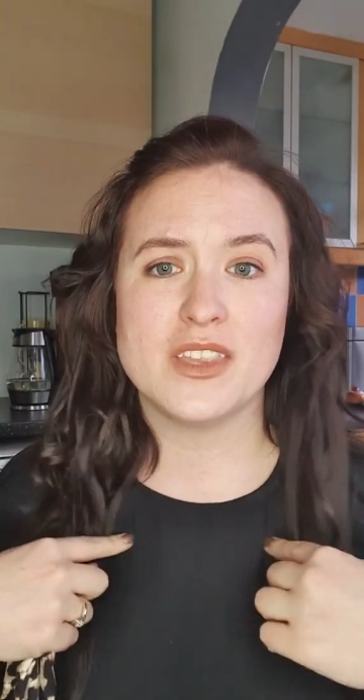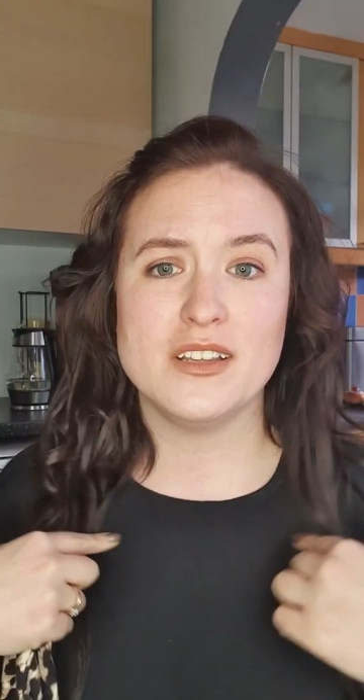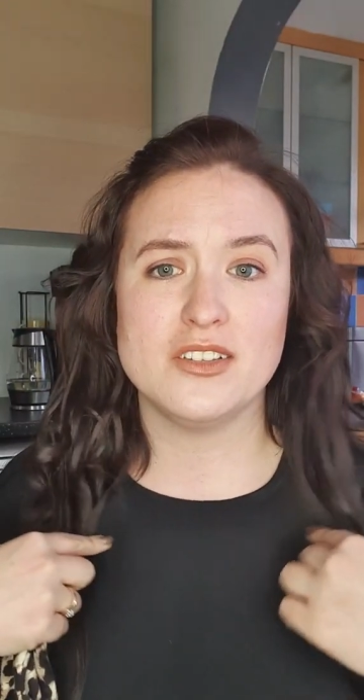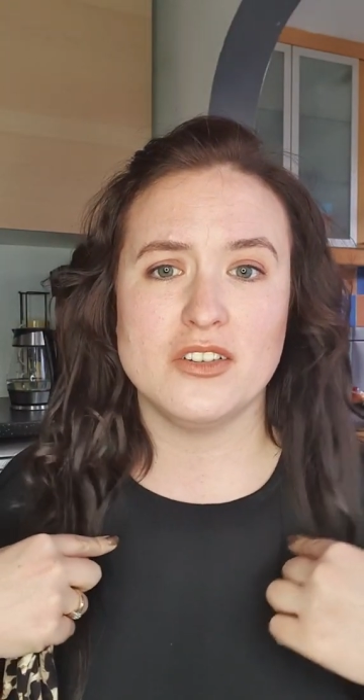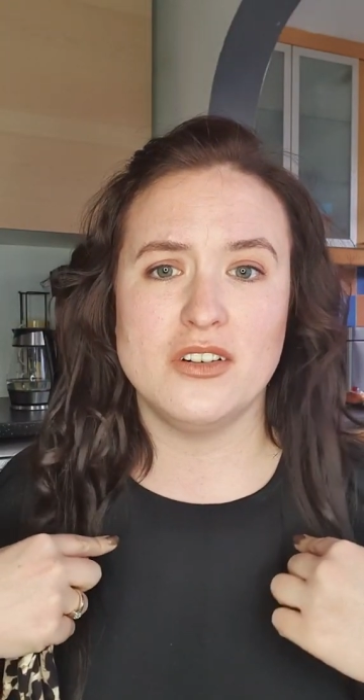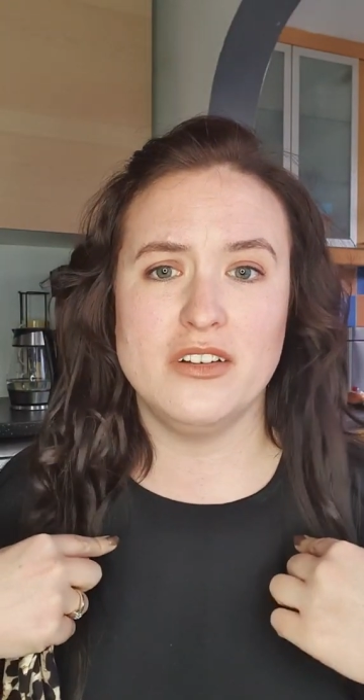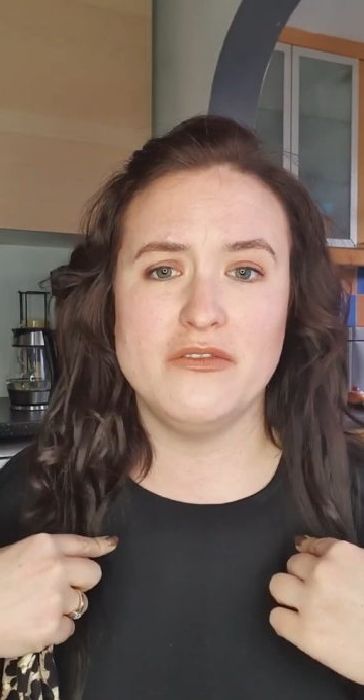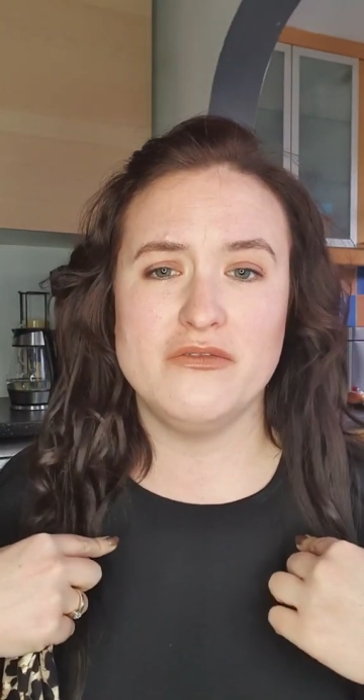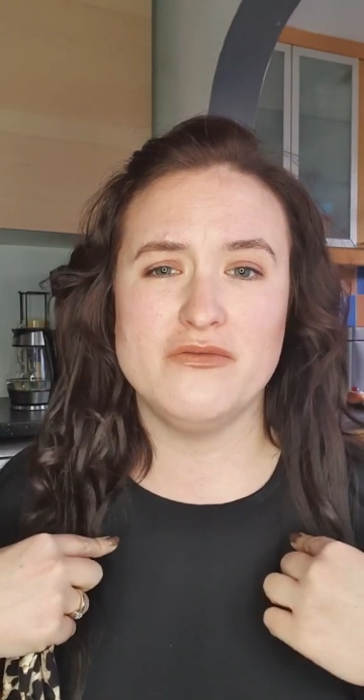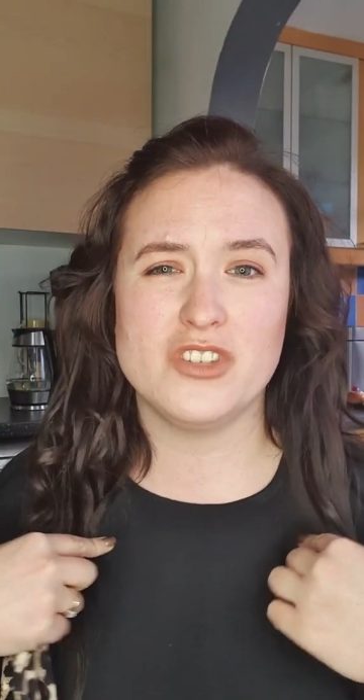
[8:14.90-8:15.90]
sort
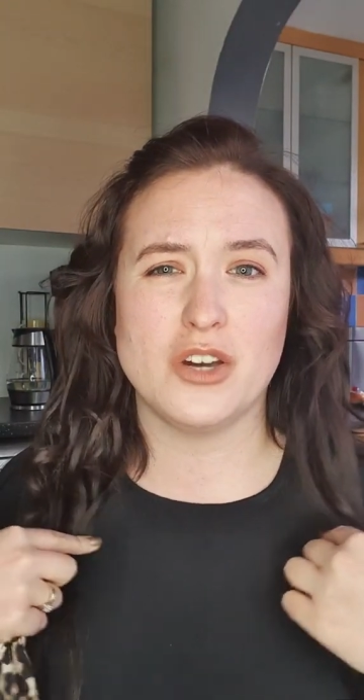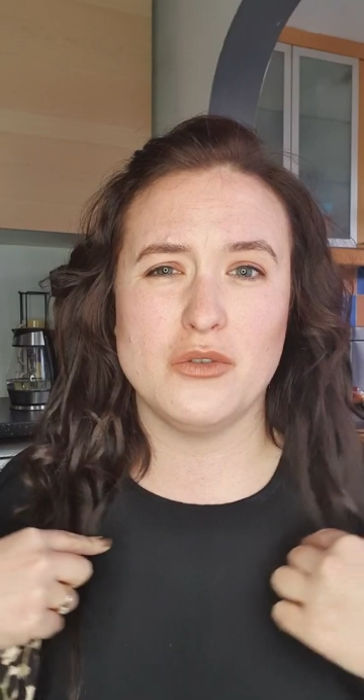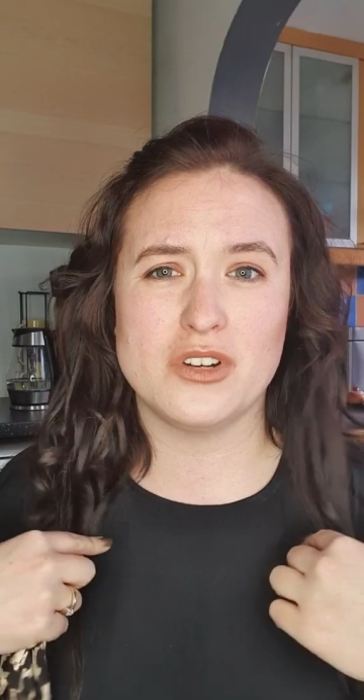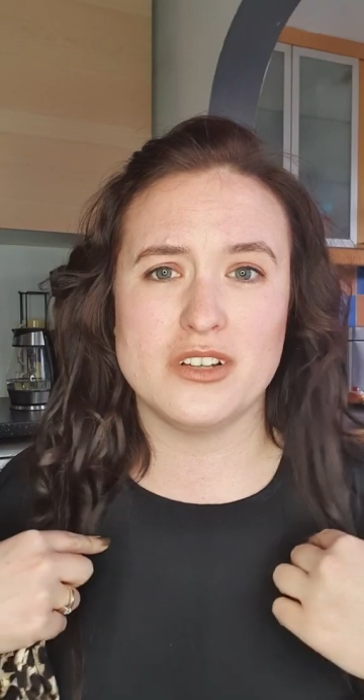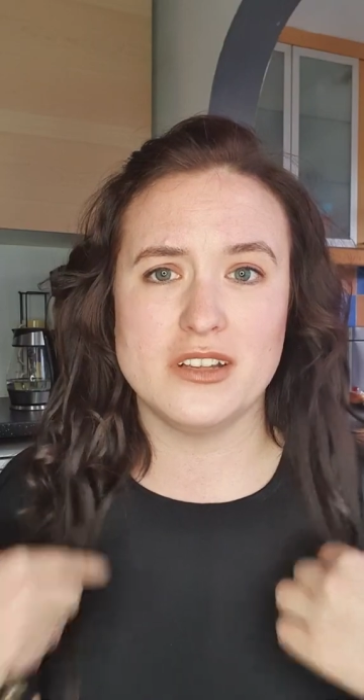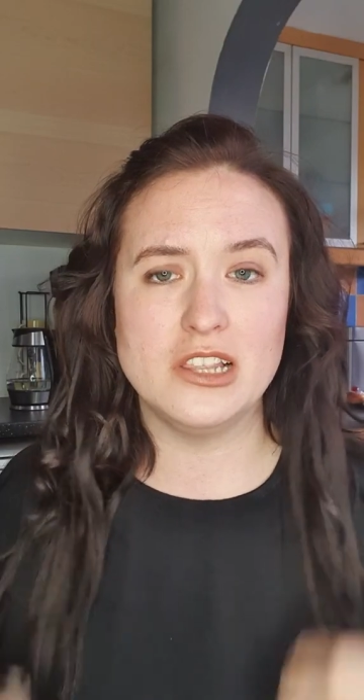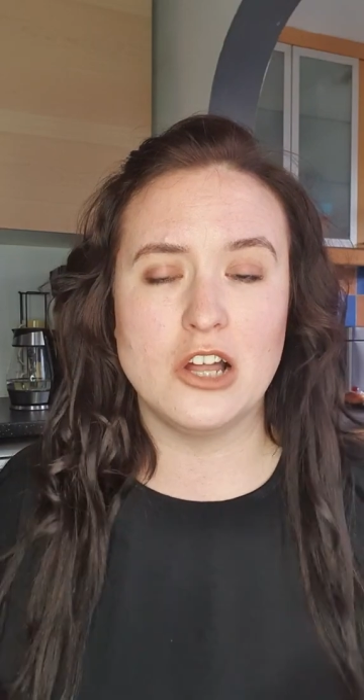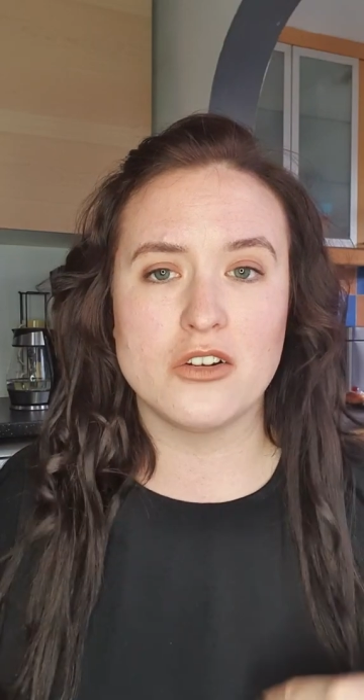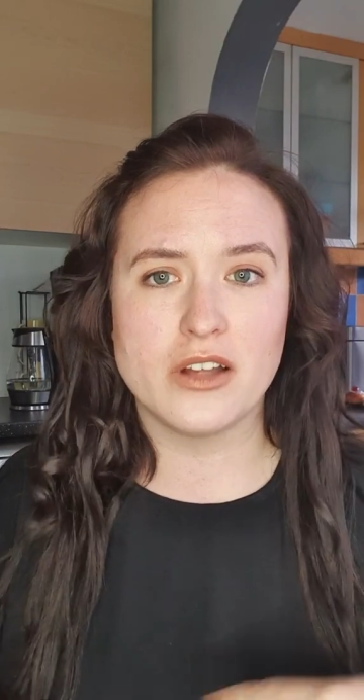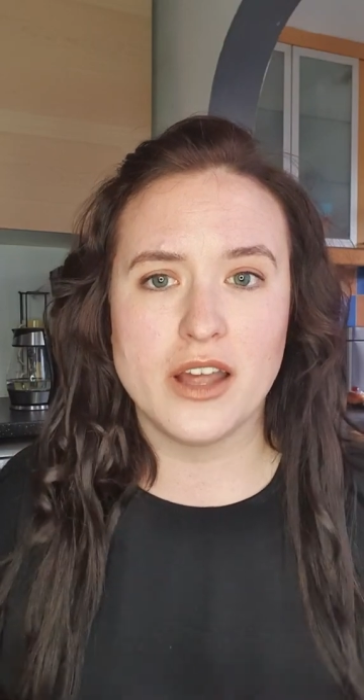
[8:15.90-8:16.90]
of shoulders and
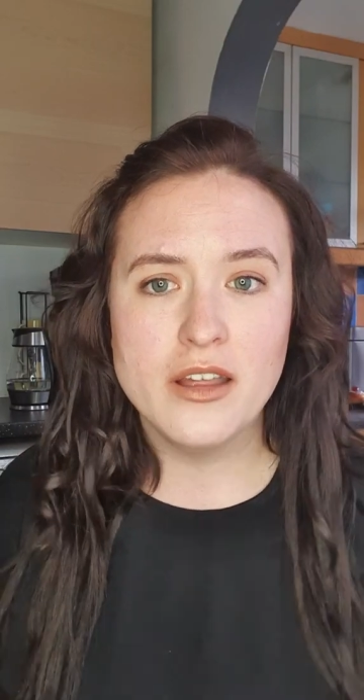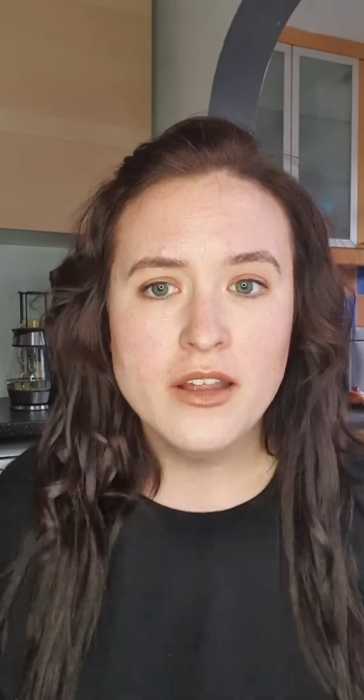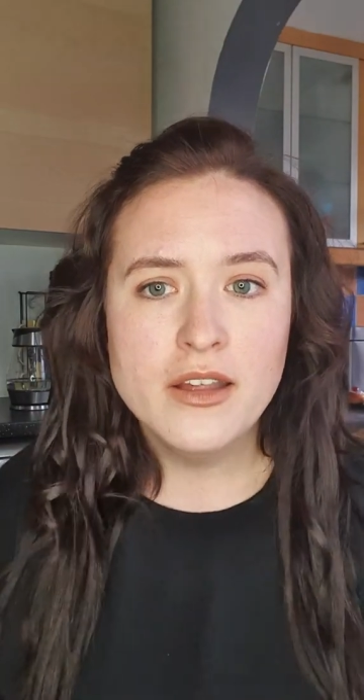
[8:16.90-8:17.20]
longer.